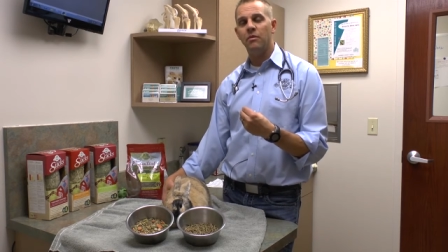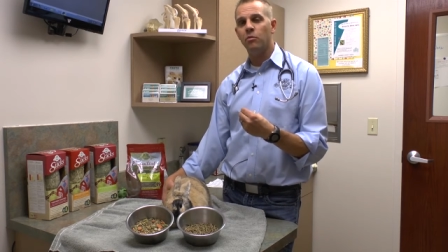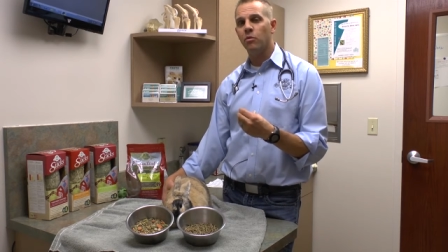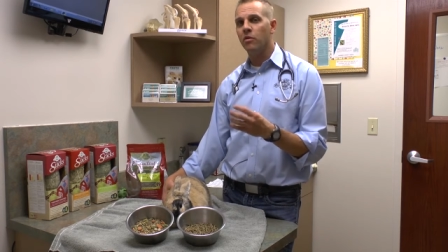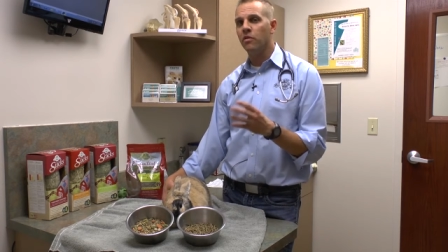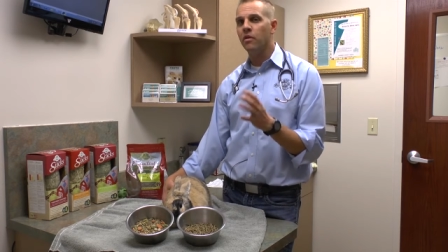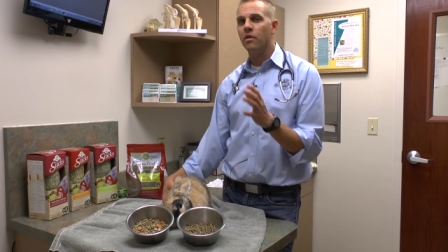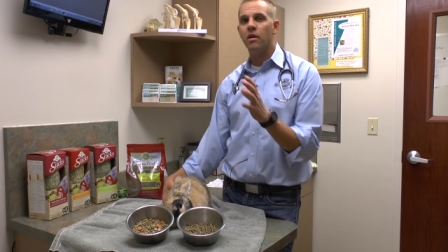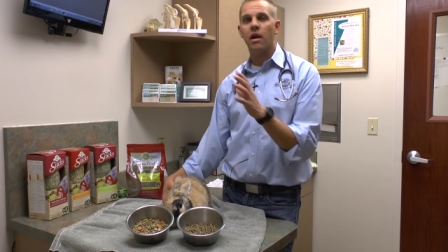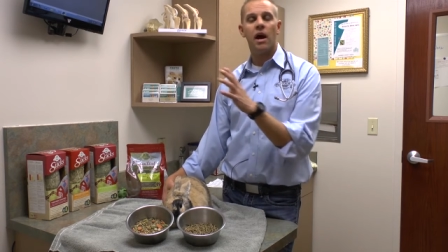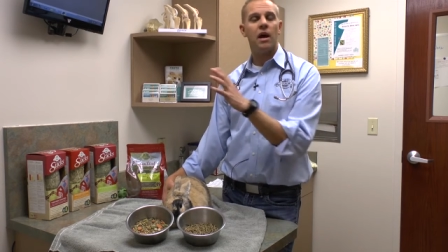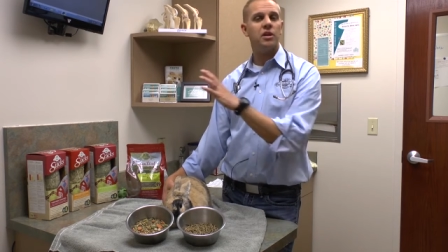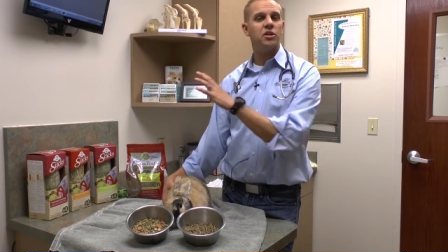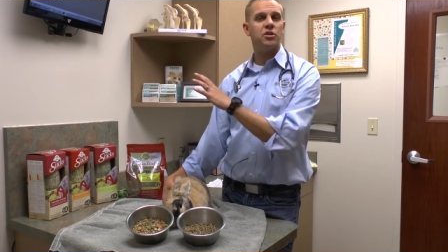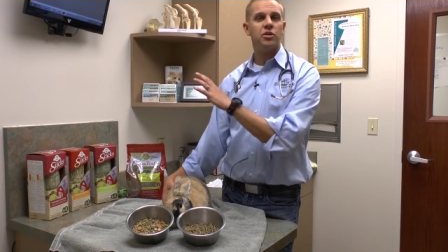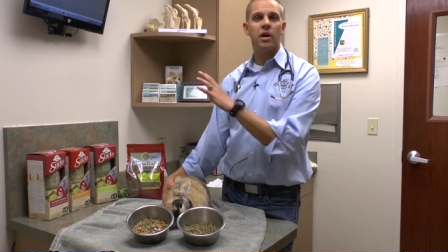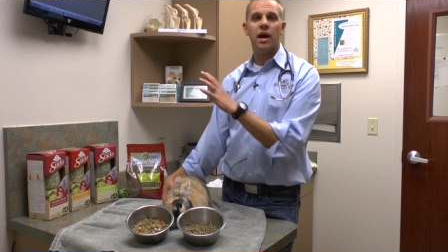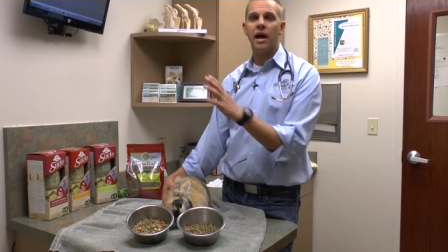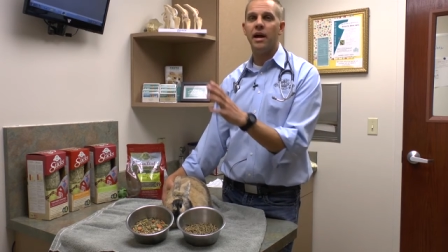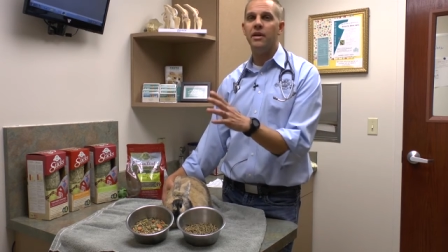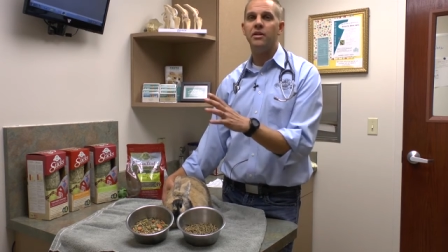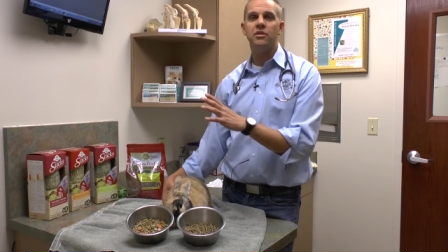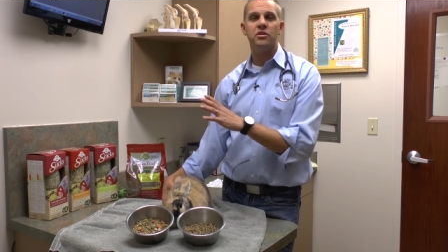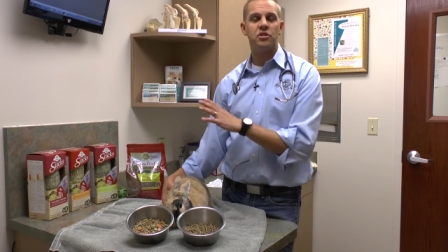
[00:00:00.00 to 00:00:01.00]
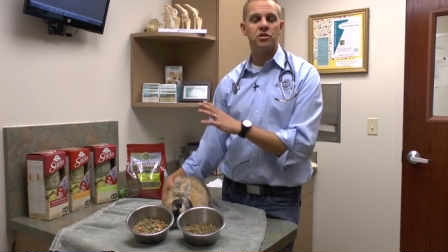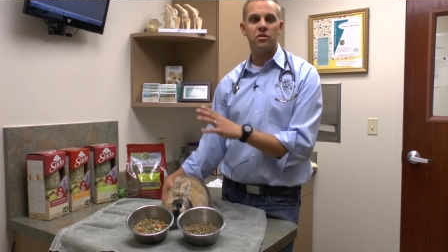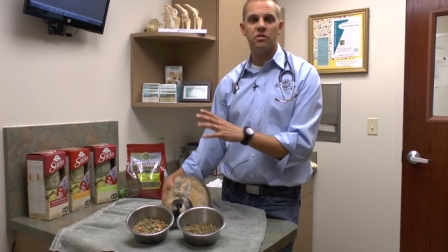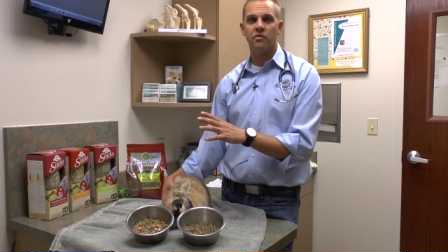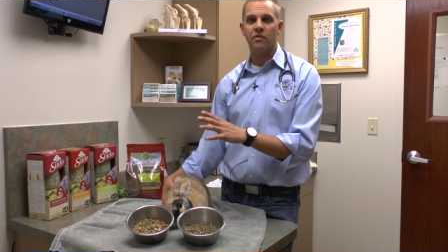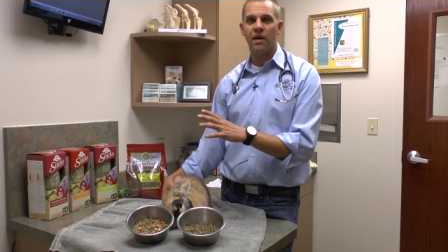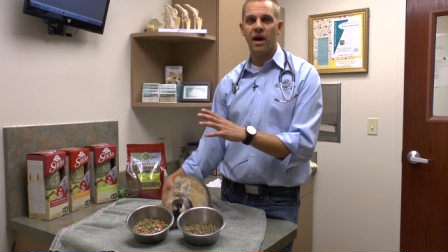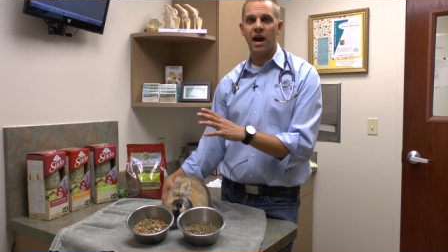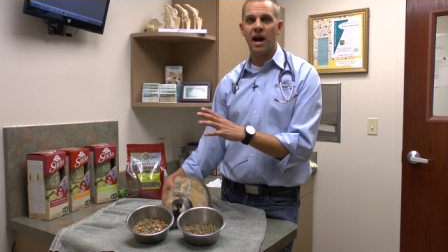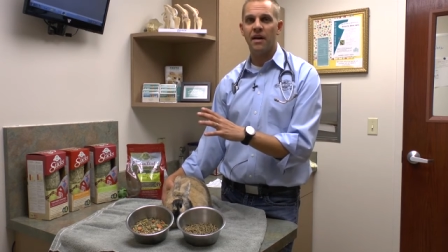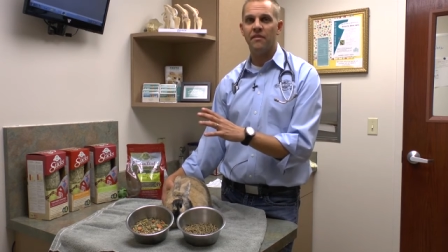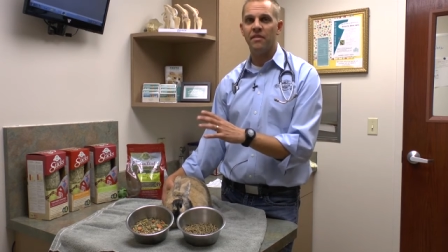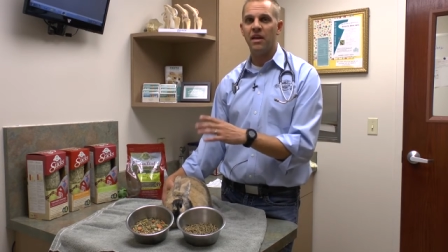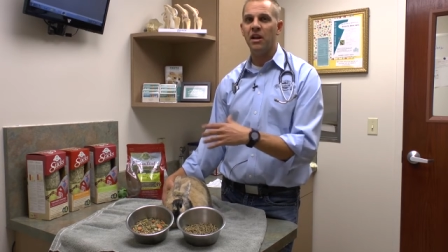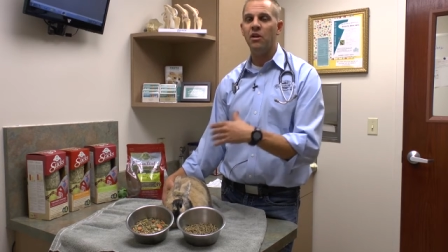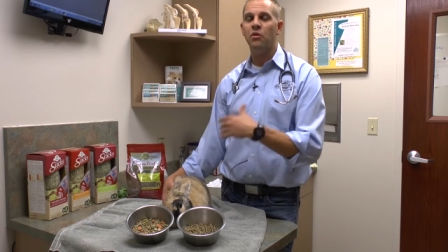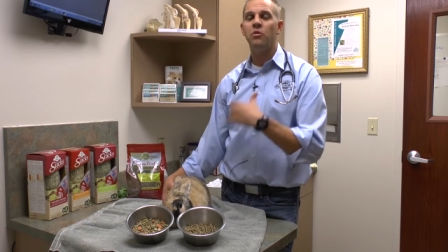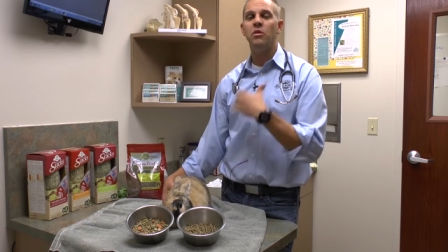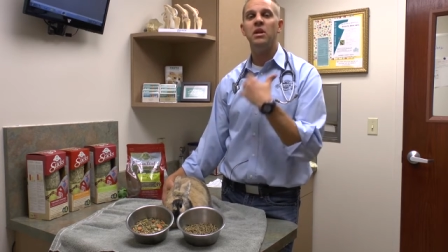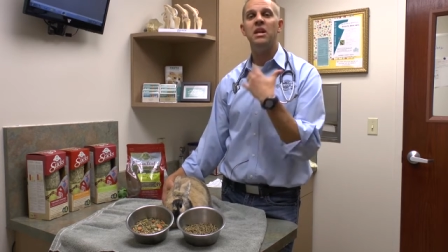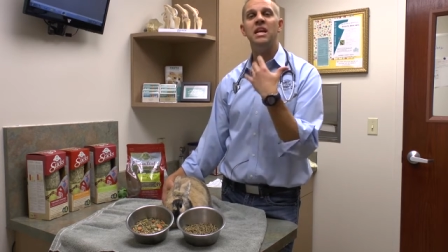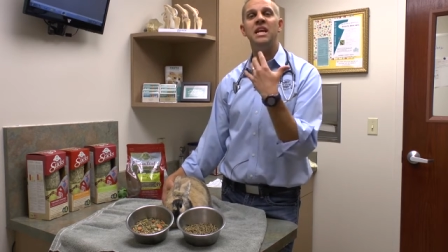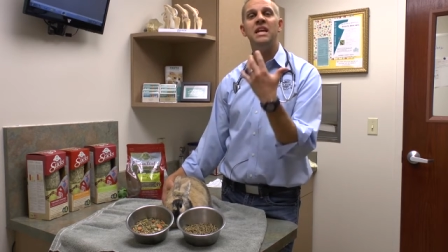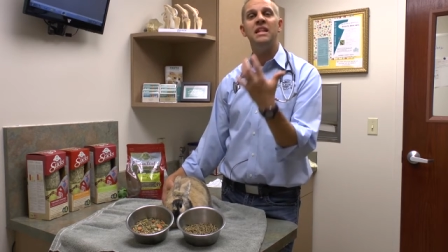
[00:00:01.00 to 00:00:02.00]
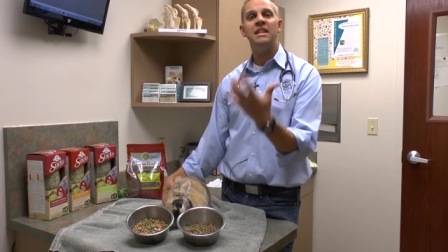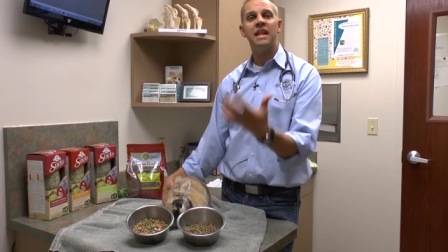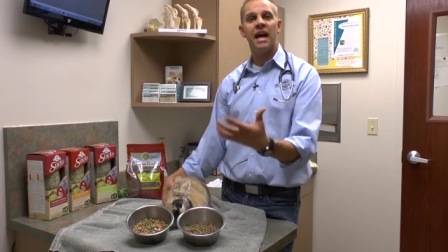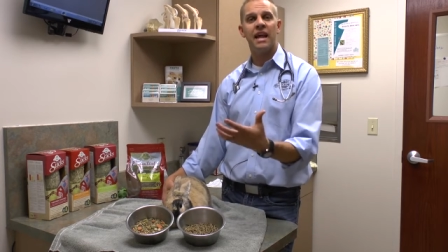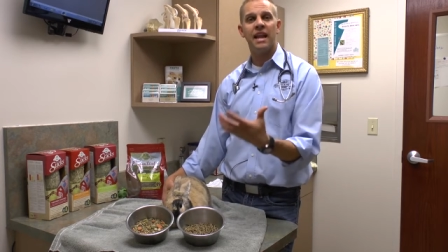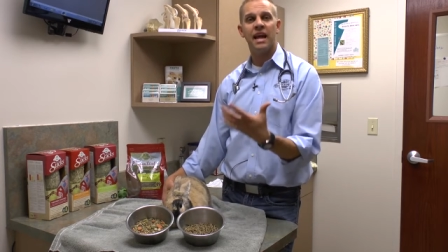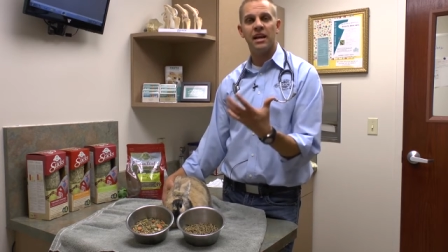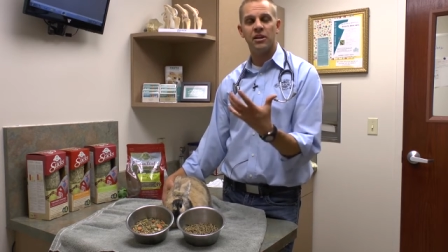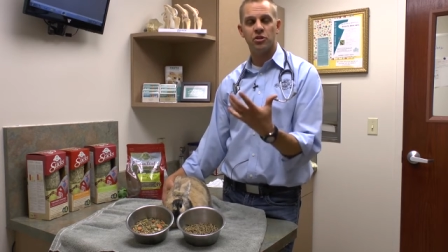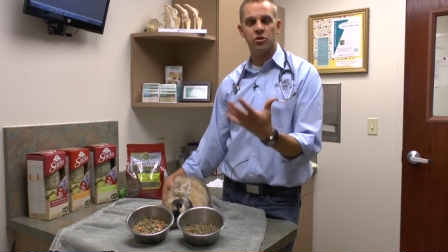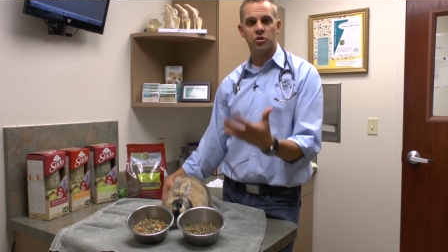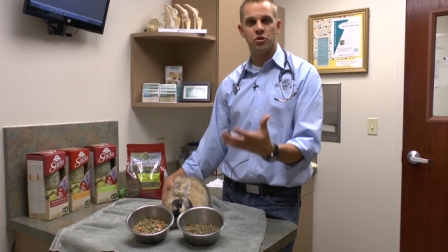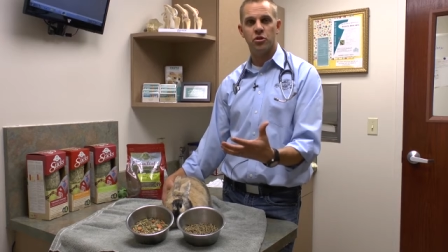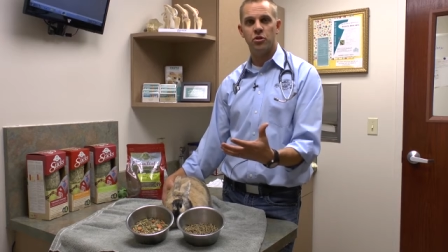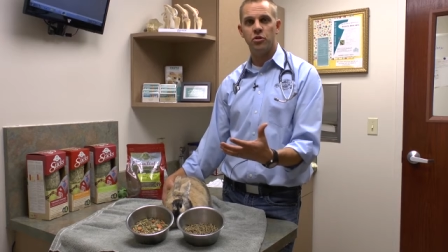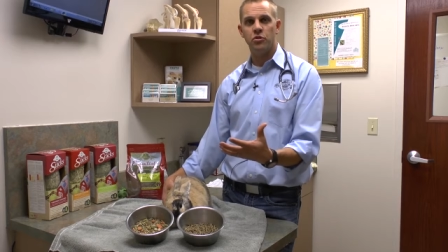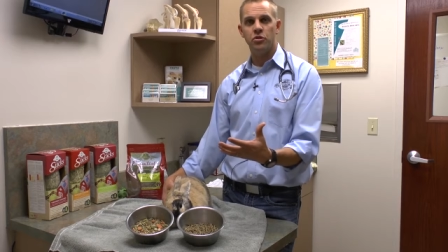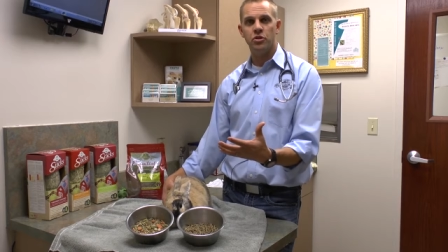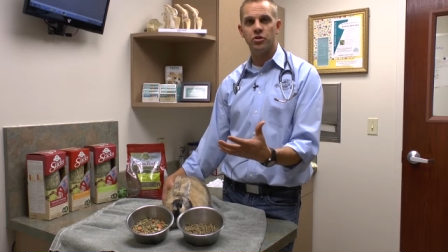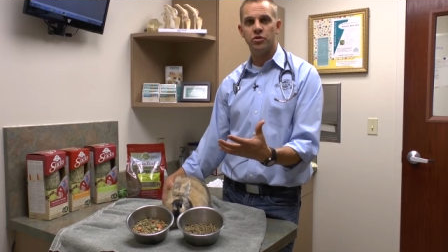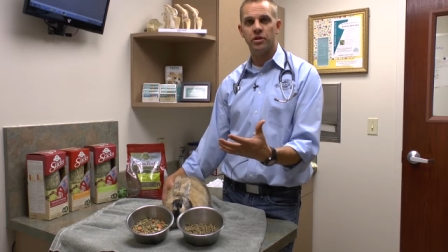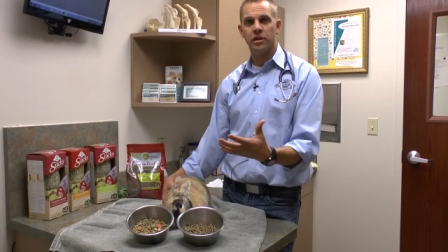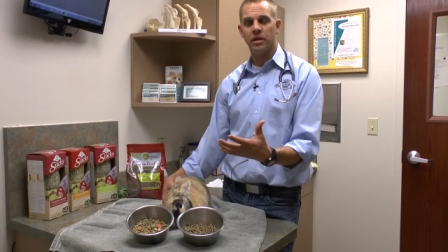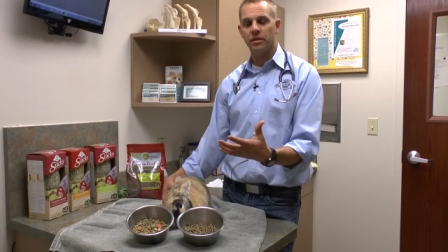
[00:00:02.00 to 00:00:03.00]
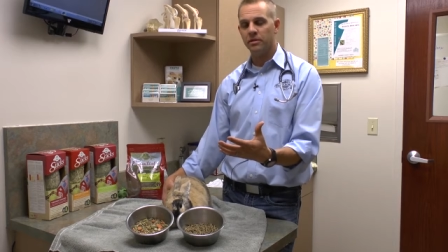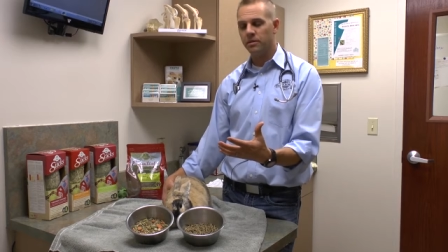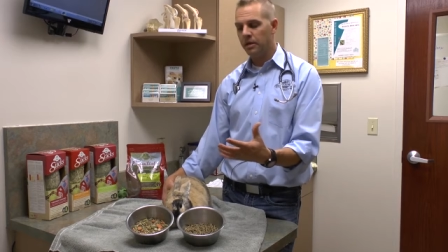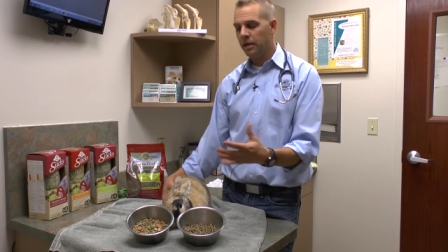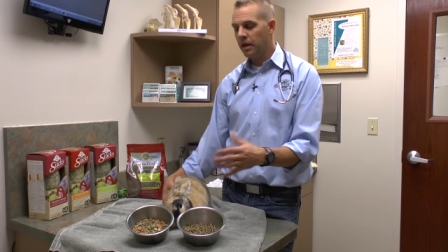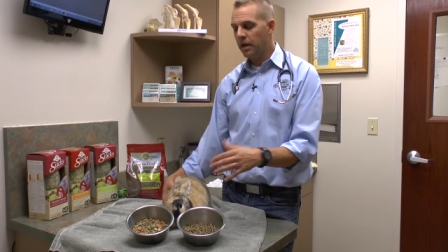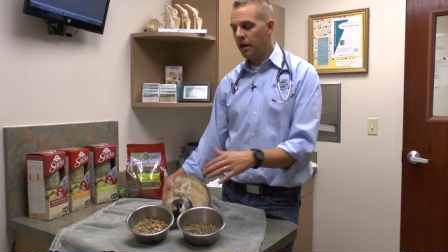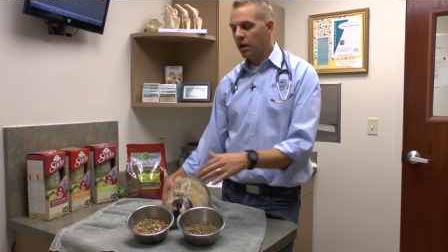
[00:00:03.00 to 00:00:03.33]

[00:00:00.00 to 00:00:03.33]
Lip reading: where they're not trying to survive, they don't need that extra nutrient,